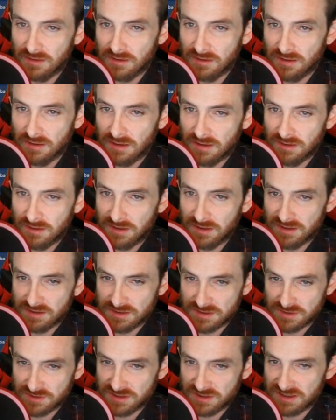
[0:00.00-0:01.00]
And then it
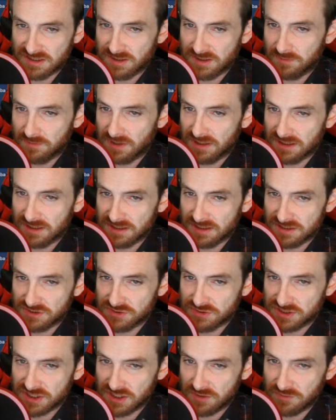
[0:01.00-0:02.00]
turned into the Monday,
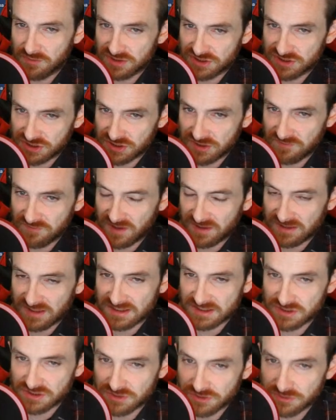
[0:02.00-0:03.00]
Tuesday, which should have had
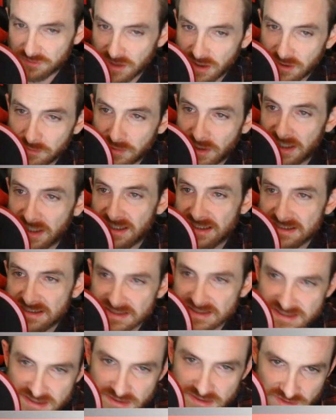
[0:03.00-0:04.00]
that turnaround, but I guess
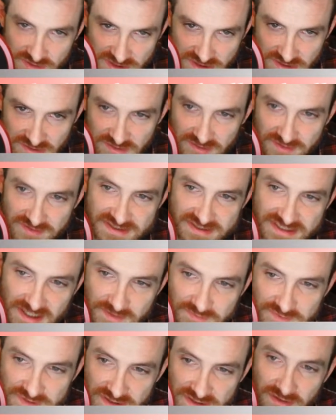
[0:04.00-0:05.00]
it's still looking a little
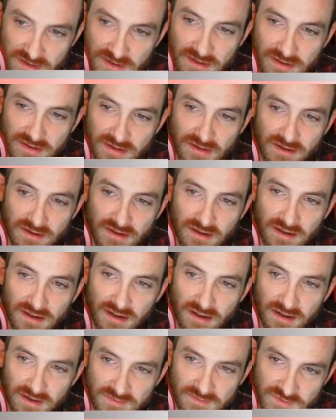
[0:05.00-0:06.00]
skeptic.
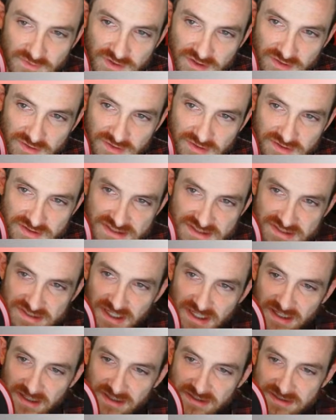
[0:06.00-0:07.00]
And
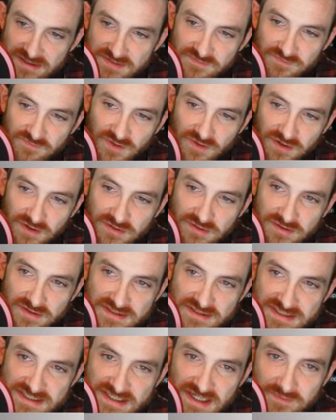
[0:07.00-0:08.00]
today it's very
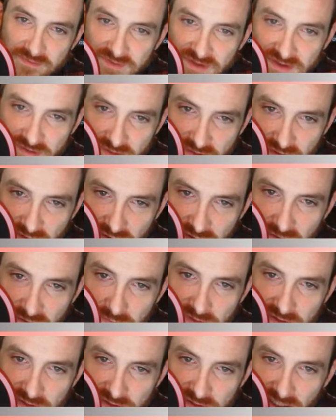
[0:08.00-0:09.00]
looking skeptic.
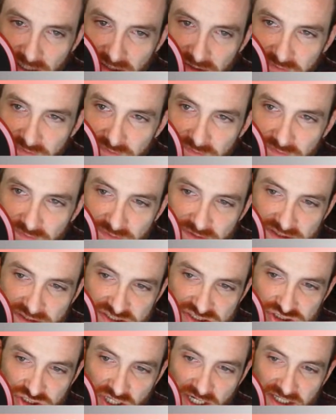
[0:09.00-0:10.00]
It had
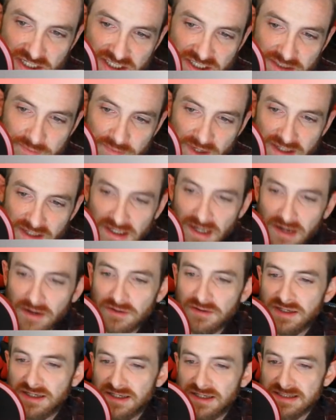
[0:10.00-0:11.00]
trying to get back
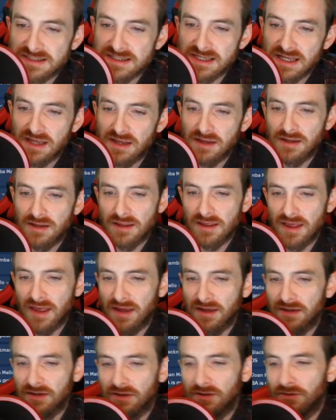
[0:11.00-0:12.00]
out. It is
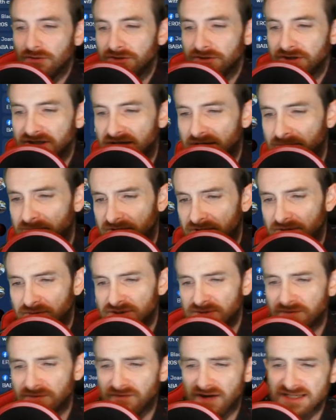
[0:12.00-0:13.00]
a holding company
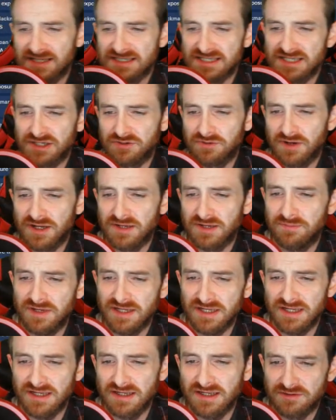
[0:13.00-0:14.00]
which provides integrated
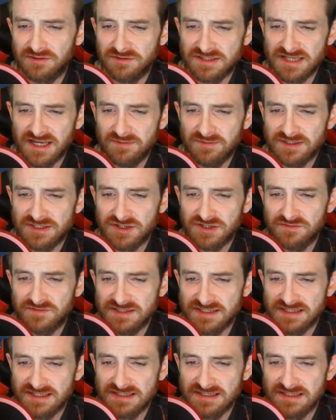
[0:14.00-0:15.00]
media and entertainment
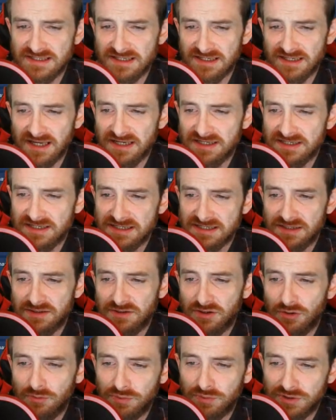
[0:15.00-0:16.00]
services. It engages in
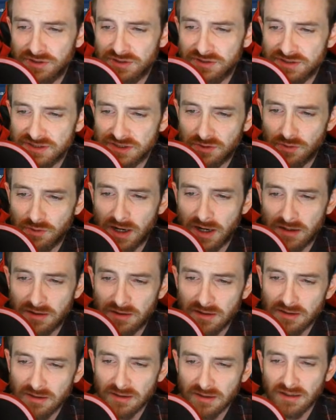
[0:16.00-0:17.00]
co-produce, acquire,
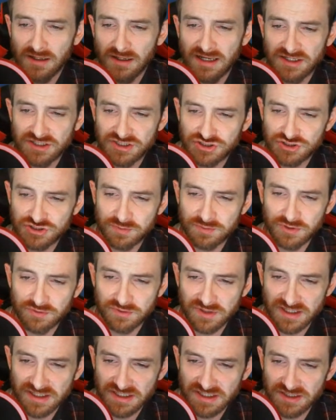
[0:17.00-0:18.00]
and distribute
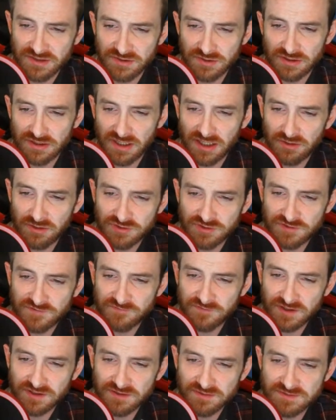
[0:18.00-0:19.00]
Indian language
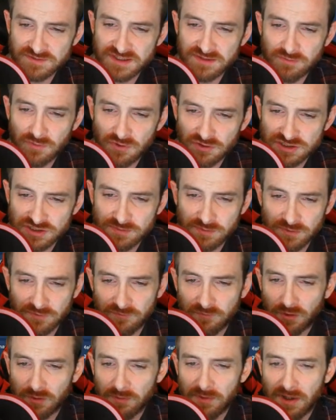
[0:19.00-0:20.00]
films in multiple
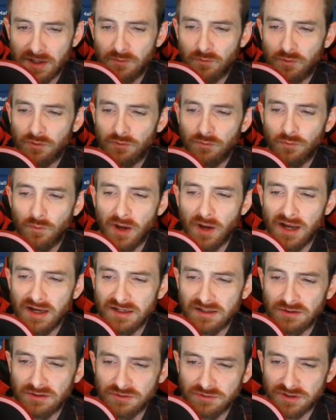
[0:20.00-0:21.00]
format worldwide,
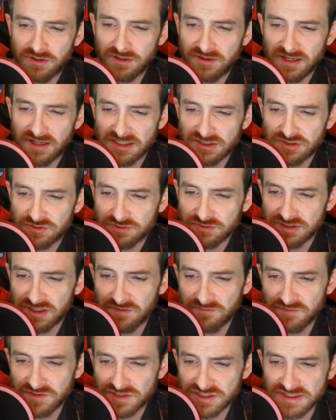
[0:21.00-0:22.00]
including theatrical
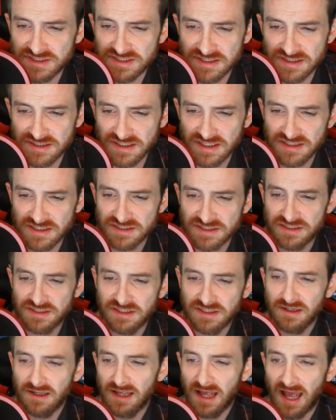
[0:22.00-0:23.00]
television syndication.
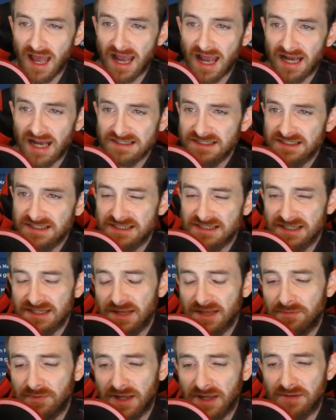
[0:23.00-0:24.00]
Actually, that's not
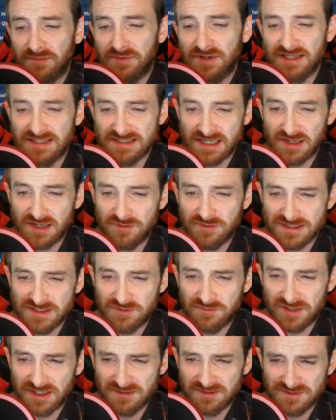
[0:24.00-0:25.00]
that bad, because like, what is it,
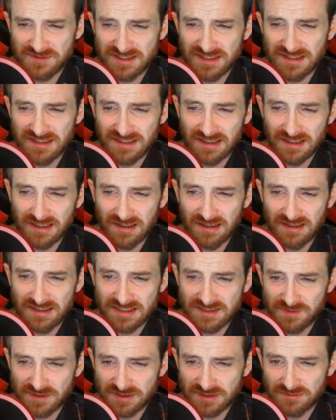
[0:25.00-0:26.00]
when it comes to the
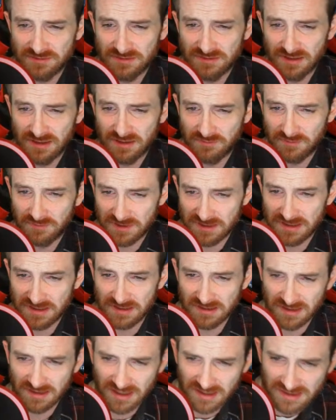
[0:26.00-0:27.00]
special,
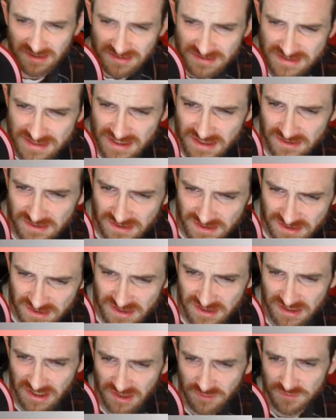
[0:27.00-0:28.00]
like I said,
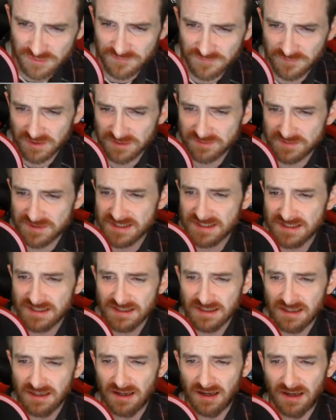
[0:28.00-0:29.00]
Indian language films,
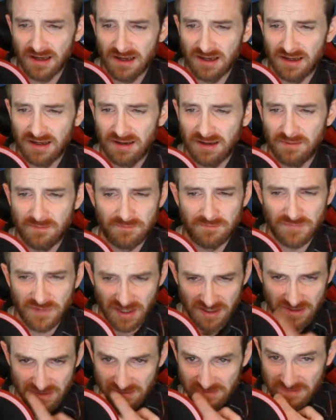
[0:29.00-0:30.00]

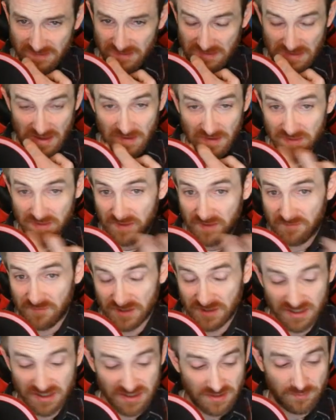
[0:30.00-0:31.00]
they've
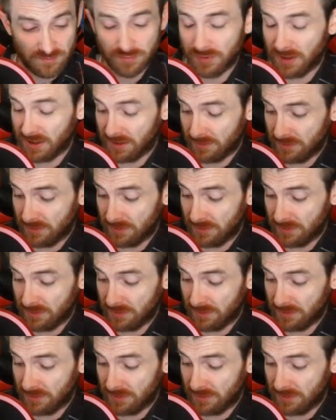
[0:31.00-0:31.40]
been getting, like,